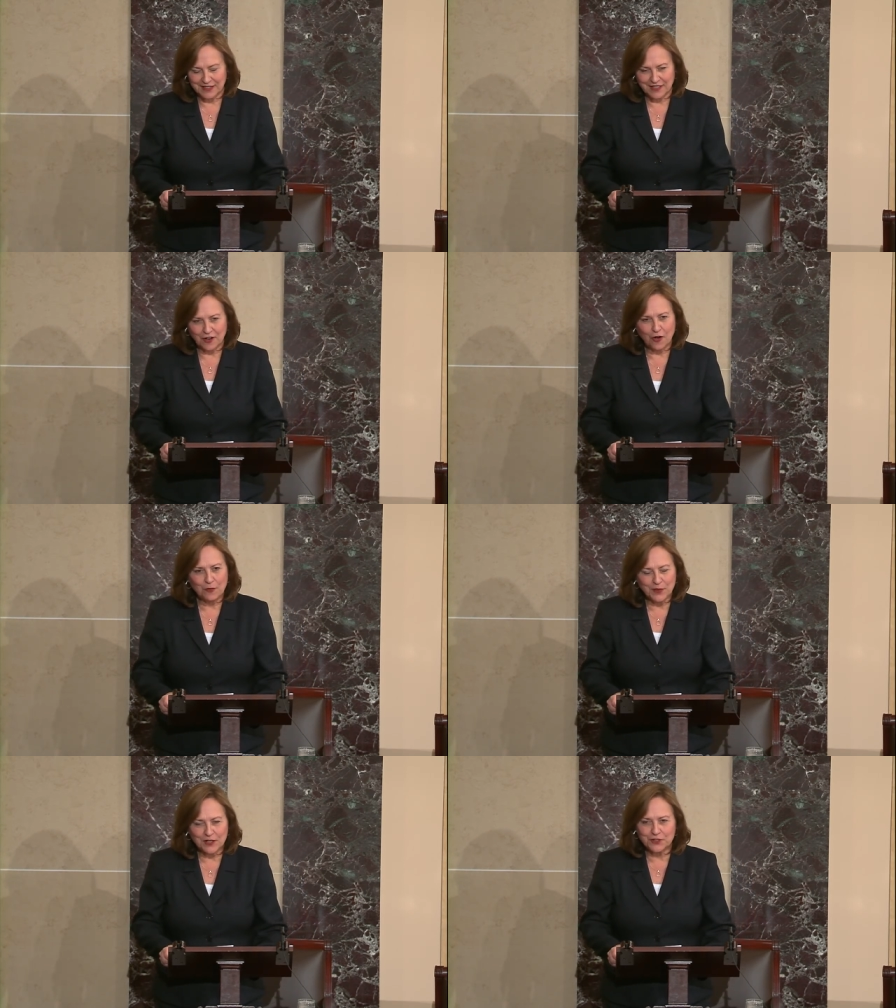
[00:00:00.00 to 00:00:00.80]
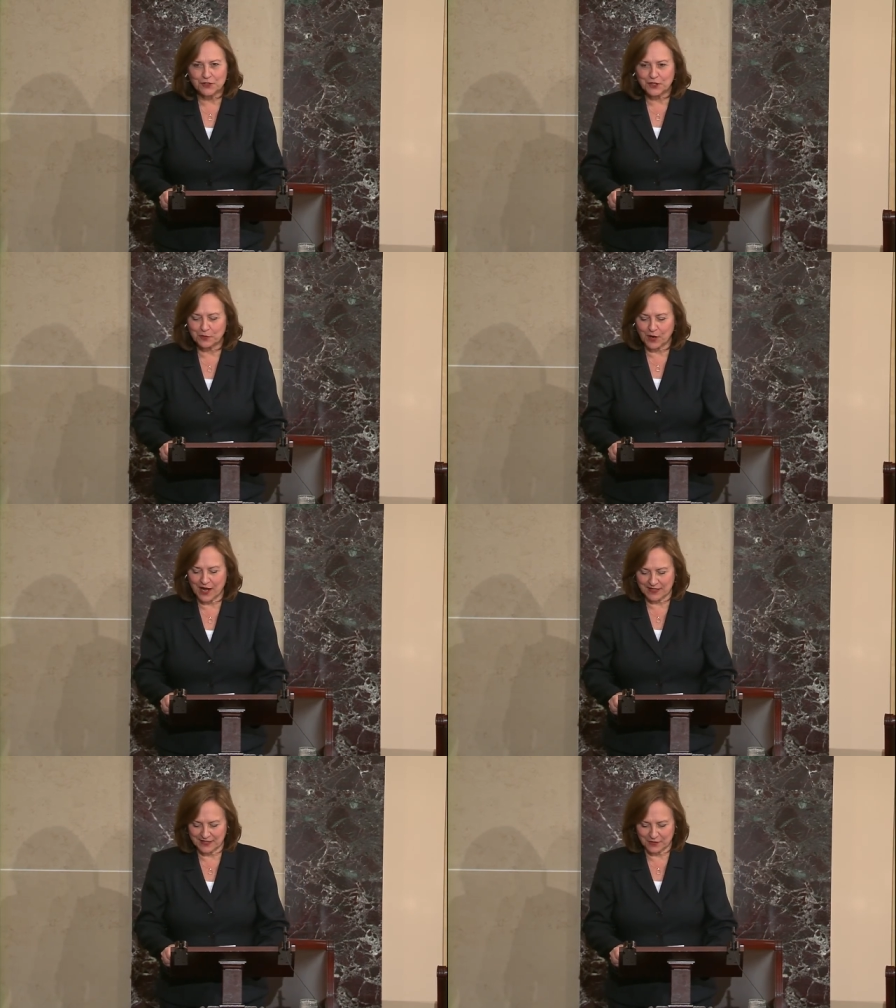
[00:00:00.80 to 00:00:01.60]
A home builder in
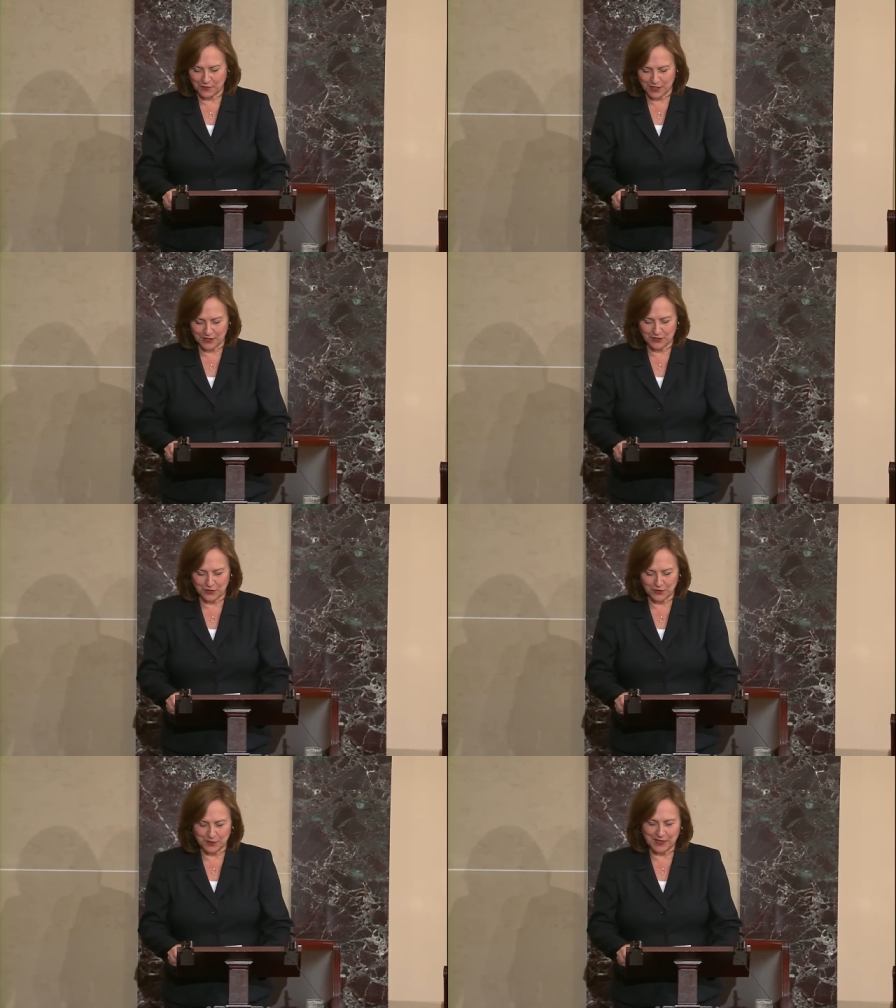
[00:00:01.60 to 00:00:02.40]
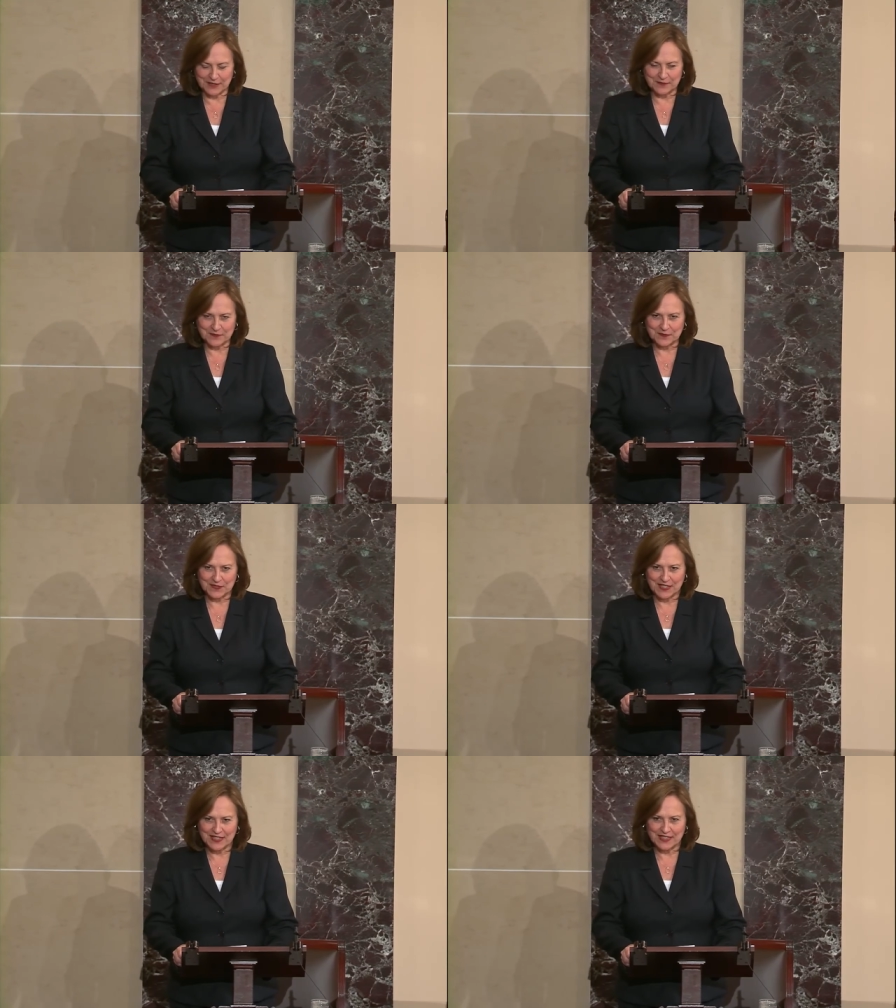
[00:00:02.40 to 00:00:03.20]
Nebraska once told me
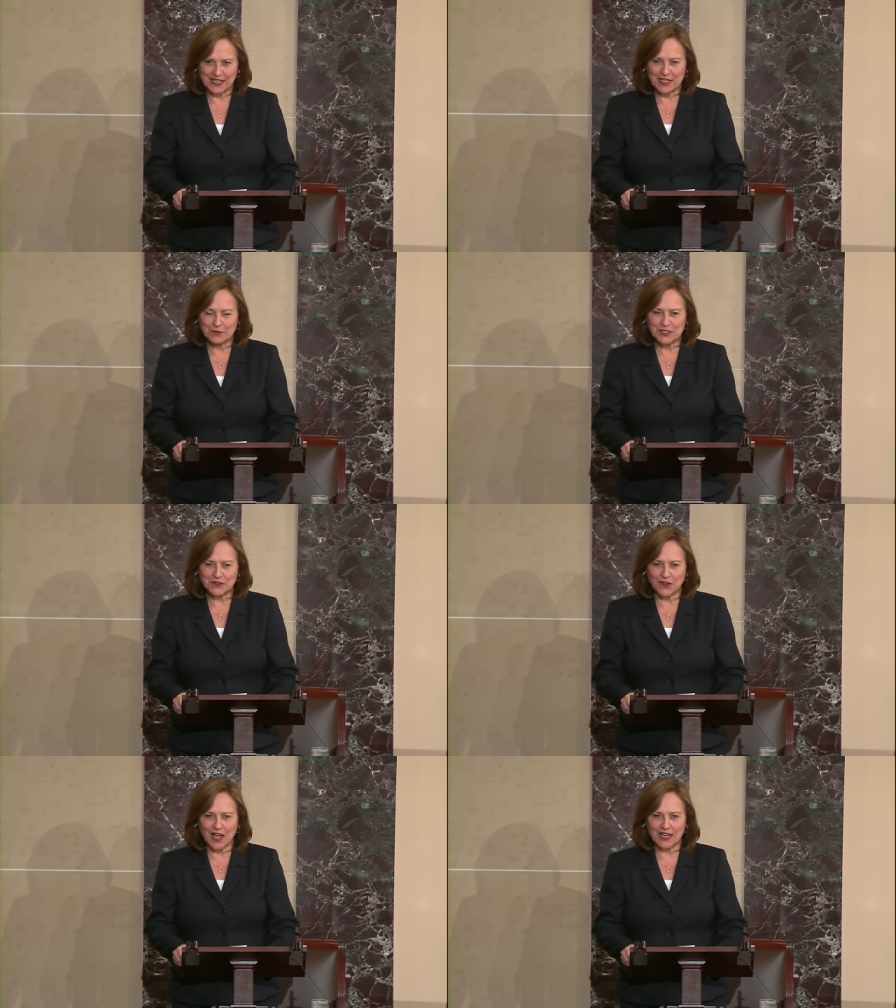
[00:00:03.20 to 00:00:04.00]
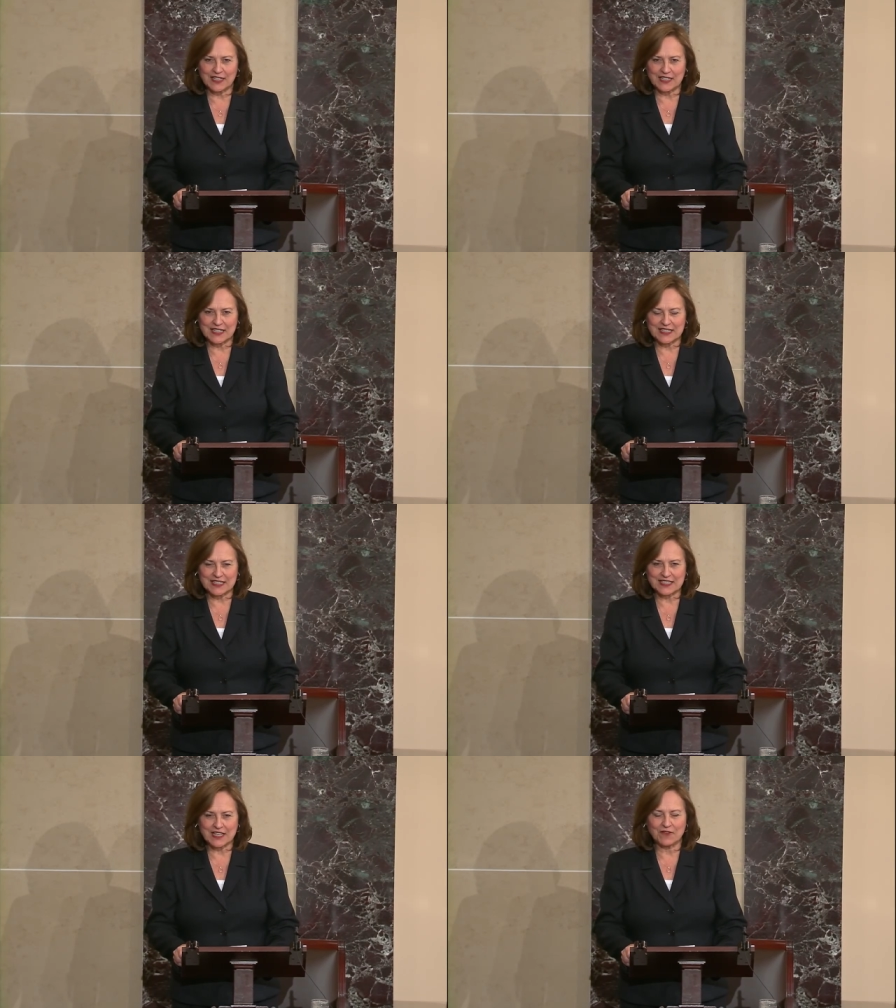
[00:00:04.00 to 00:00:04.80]
that he was fined
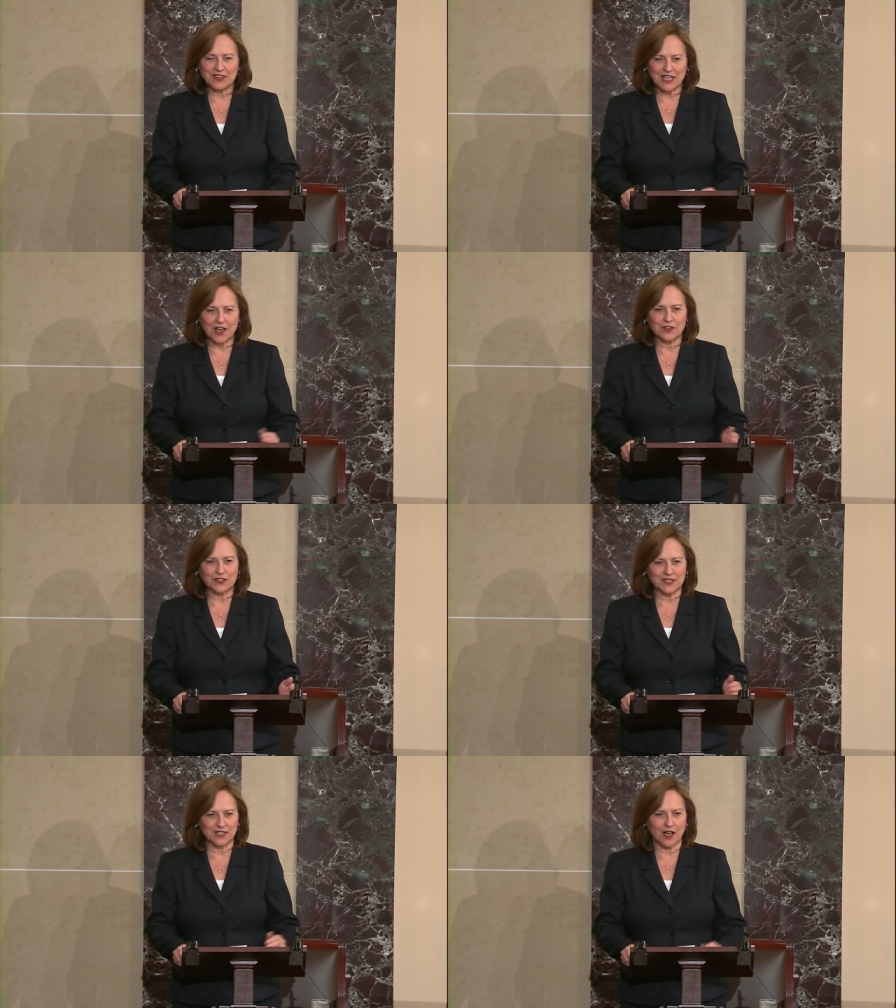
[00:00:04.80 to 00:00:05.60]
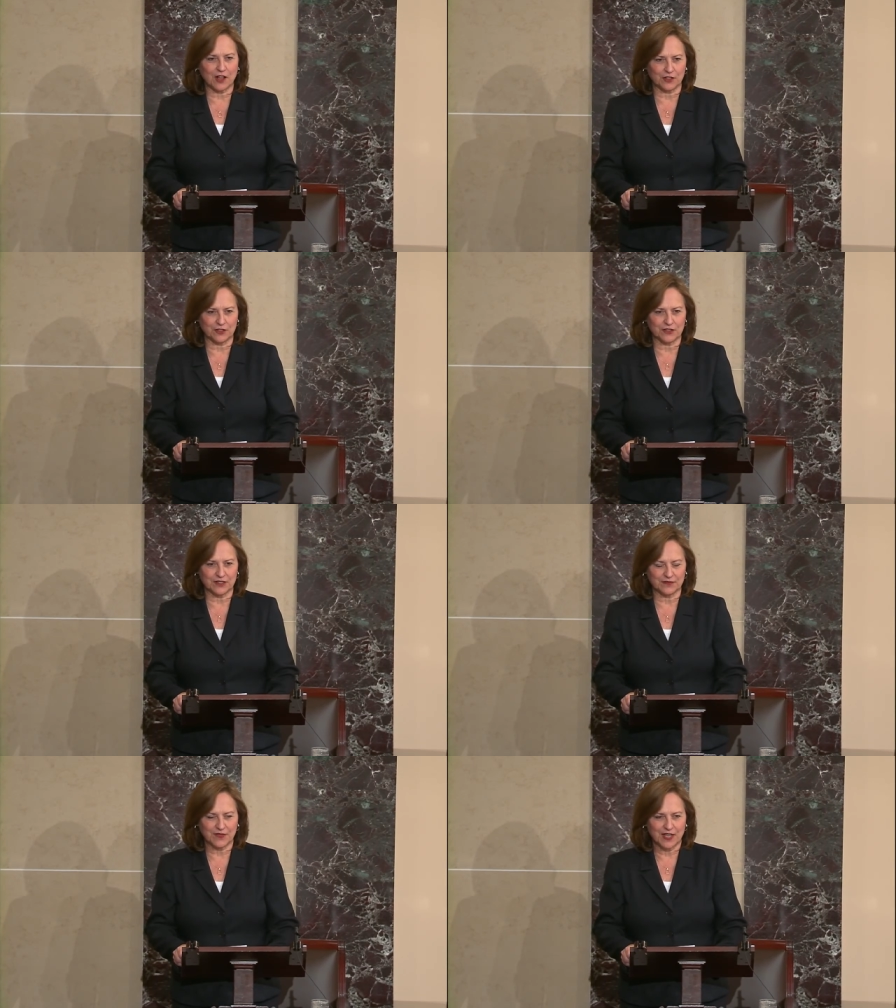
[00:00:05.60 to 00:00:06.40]
$7,000